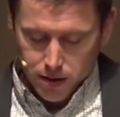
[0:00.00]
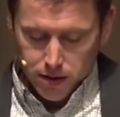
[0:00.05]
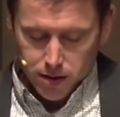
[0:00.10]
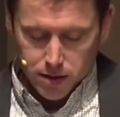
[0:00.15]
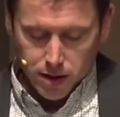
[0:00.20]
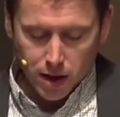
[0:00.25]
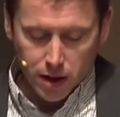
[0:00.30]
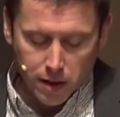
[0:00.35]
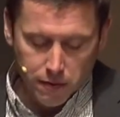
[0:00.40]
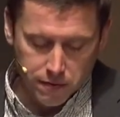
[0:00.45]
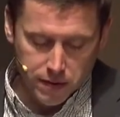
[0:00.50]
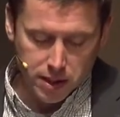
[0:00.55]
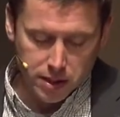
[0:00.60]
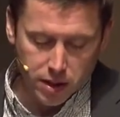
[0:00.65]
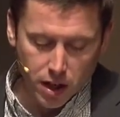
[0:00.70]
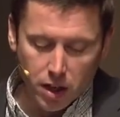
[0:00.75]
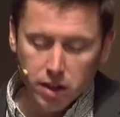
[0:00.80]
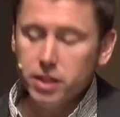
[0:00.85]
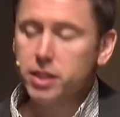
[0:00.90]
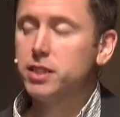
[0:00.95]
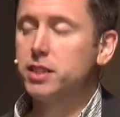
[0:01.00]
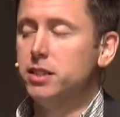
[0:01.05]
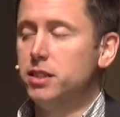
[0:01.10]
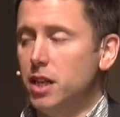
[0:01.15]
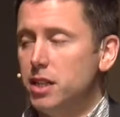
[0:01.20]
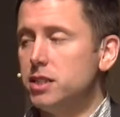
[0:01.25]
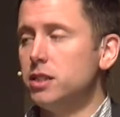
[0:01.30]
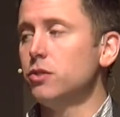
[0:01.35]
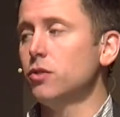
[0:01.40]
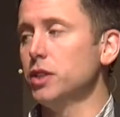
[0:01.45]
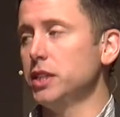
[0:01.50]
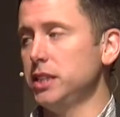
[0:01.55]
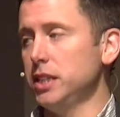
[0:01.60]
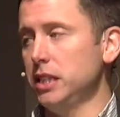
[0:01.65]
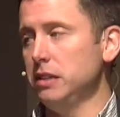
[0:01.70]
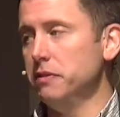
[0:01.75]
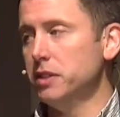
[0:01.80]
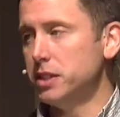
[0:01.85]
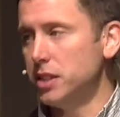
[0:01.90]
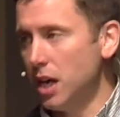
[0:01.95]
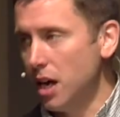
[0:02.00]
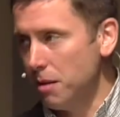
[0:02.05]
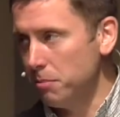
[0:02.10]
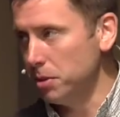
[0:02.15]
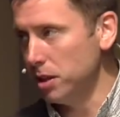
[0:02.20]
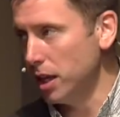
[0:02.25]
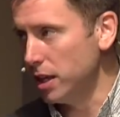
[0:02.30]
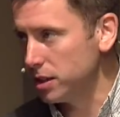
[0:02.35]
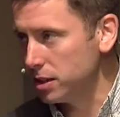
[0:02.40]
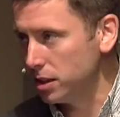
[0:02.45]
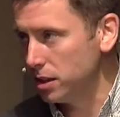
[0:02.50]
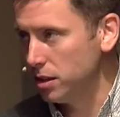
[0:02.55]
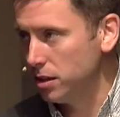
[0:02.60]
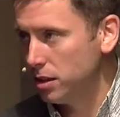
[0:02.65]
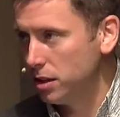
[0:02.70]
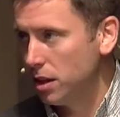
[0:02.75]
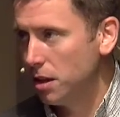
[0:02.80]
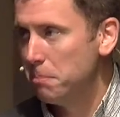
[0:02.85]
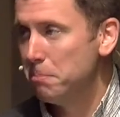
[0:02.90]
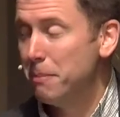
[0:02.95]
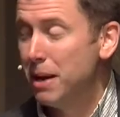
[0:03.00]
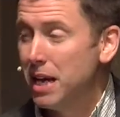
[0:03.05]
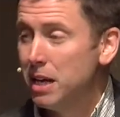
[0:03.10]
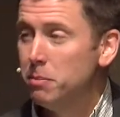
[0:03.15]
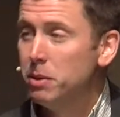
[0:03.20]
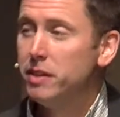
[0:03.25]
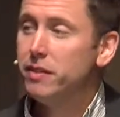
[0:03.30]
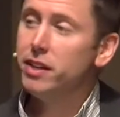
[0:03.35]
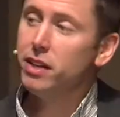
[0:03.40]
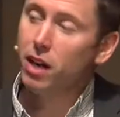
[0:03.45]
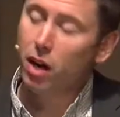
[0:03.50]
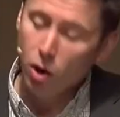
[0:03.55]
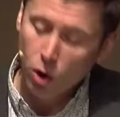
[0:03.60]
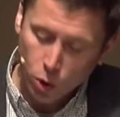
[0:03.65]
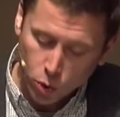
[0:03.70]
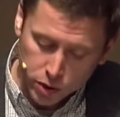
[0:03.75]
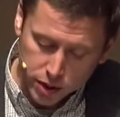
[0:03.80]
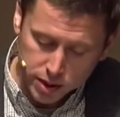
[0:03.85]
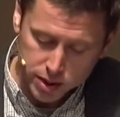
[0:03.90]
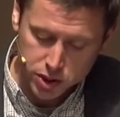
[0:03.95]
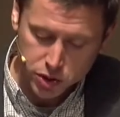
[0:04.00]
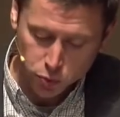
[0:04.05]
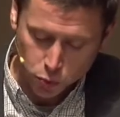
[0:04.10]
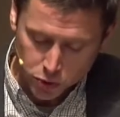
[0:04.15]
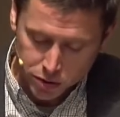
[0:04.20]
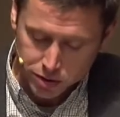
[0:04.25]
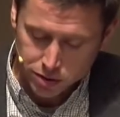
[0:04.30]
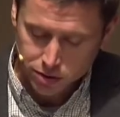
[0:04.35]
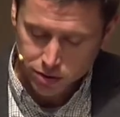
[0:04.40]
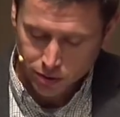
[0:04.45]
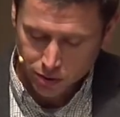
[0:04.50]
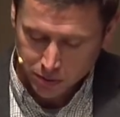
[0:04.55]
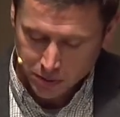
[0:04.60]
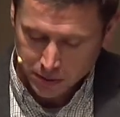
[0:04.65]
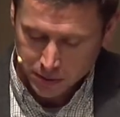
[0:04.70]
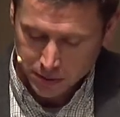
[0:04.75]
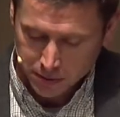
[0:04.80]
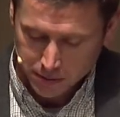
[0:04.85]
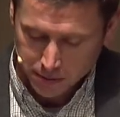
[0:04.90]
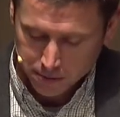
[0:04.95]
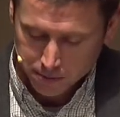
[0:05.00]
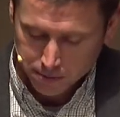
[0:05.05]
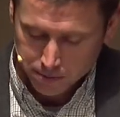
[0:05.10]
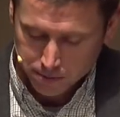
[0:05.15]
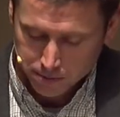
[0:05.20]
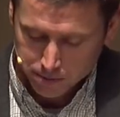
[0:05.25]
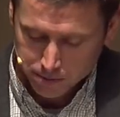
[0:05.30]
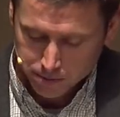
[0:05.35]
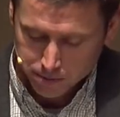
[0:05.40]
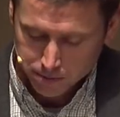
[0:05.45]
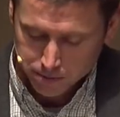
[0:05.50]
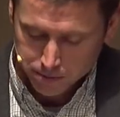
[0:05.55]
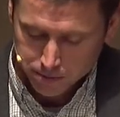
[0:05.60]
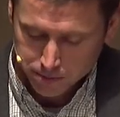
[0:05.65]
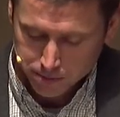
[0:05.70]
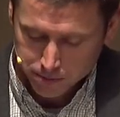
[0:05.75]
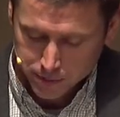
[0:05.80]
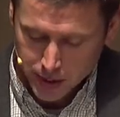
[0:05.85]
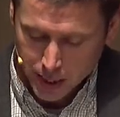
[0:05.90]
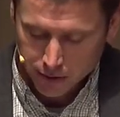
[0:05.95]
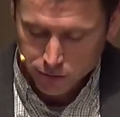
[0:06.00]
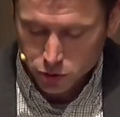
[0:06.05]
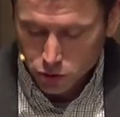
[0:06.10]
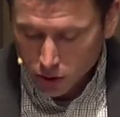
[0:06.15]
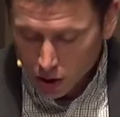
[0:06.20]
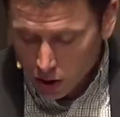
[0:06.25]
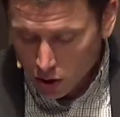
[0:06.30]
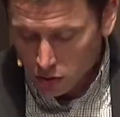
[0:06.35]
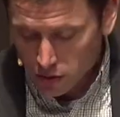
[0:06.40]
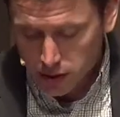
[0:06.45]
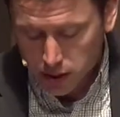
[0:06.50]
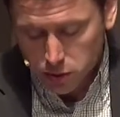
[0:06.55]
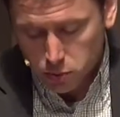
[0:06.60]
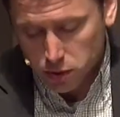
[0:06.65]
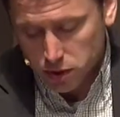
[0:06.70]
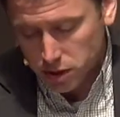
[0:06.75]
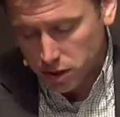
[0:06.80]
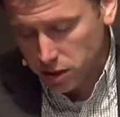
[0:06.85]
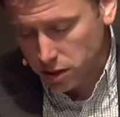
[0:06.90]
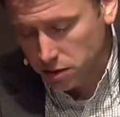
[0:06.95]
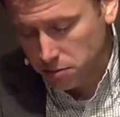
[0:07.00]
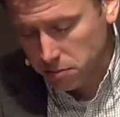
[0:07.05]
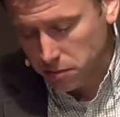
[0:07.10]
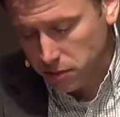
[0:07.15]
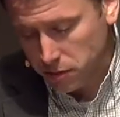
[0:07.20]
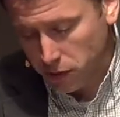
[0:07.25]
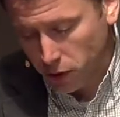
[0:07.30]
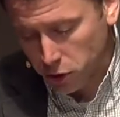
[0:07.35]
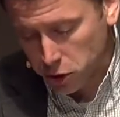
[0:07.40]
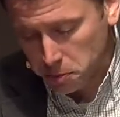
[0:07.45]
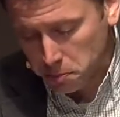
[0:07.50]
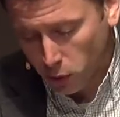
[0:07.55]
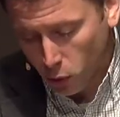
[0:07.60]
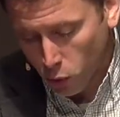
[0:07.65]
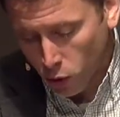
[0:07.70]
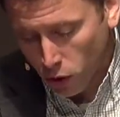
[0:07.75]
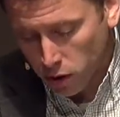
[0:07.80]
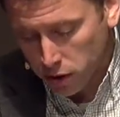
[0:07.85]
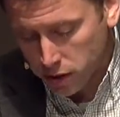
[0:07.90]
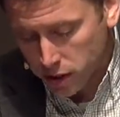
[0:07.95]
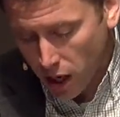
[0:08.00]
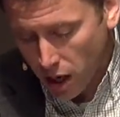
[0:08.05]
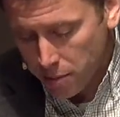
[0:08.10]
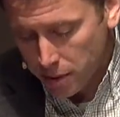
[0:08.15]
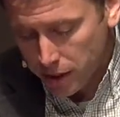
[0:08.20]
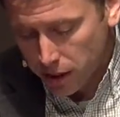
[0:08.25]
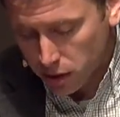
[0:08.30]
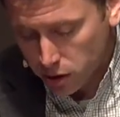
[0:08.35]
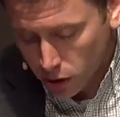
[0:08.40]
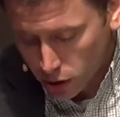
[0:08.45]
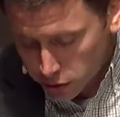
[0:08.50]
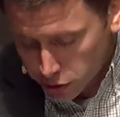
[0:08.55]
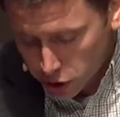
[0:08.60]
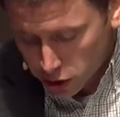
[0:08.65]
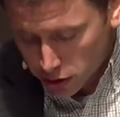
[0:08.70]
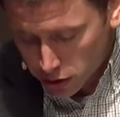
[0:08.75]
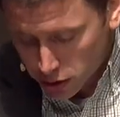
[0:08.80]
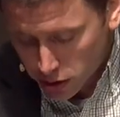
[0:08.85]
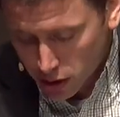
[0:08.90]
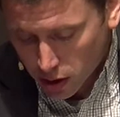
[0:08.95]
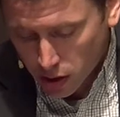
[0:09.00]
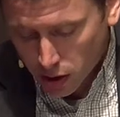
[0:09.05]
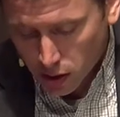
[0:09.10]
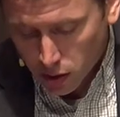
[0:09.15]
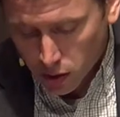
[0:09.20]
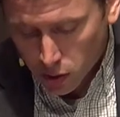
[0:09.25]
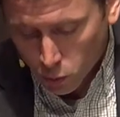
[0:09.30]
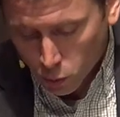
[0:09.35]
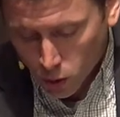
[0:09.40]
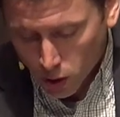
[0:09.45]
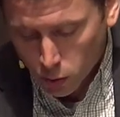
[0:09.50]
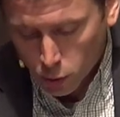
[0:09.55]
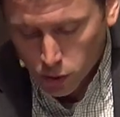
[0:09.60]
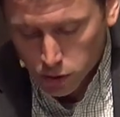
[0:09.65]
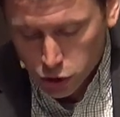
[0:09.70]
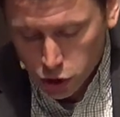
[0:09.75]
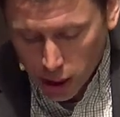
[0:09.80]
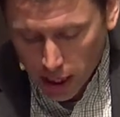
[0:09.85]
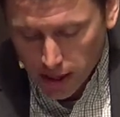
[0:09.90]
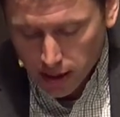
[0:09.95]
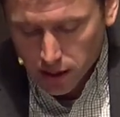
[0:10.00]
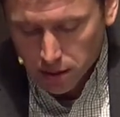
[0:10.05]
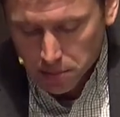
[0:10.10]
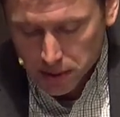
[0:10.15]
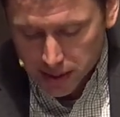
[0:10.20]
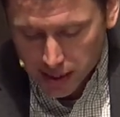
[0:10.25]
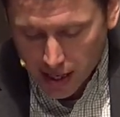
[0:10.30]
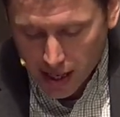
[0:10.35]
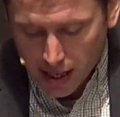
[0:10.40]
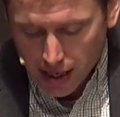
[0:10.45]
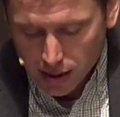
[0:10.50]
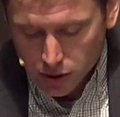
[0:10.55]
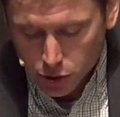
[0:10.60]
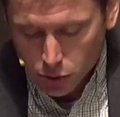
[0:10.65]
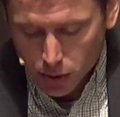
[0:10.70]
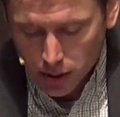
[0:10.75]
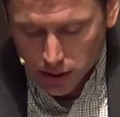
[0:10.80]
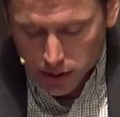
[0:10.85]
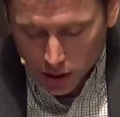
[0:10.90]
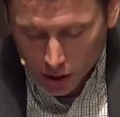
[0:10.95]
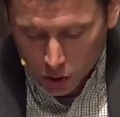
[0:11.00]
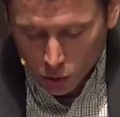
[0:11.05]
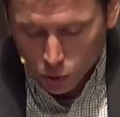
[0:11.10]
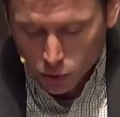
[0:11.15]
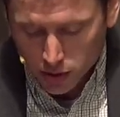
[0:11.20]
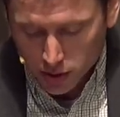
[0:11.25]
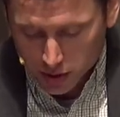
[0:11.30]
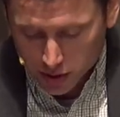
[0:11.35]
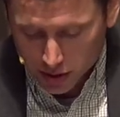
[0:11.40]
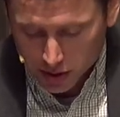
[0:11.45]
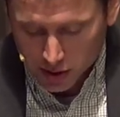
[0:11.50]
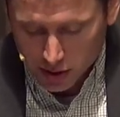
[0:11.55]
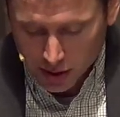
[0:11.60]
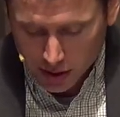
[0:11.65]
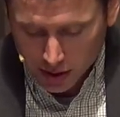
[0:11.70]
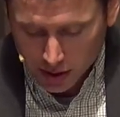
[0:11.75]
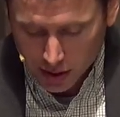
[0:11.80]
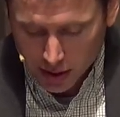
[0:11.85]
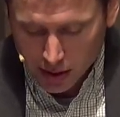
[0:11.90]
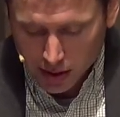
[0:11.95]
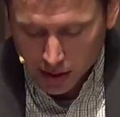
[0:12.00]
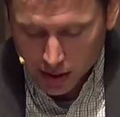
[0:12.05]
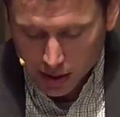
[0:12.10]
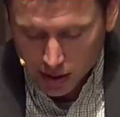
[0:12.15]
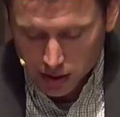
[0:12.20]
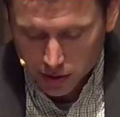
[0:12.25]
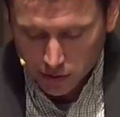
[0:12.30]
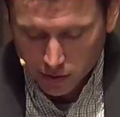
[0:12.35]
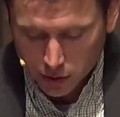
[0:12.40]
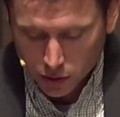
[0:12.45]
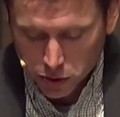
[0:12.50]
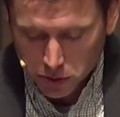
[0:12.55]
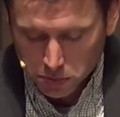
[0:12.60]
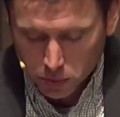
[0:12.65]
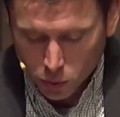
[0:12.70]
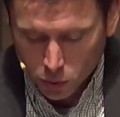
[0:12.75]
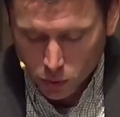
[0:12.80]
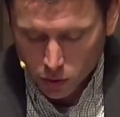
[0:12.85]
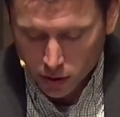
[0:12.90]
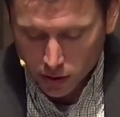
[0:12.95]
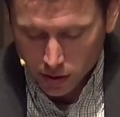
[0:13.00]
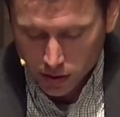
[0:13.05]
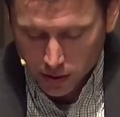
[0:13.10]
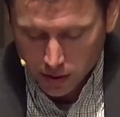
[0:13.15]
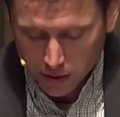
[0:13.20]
Now, if the youngest doesn't receive the top blessing, maybe the oldest will. After all, this was a firstborn dominant culture. What will Jacob say to his oldest and Leah's firstborn?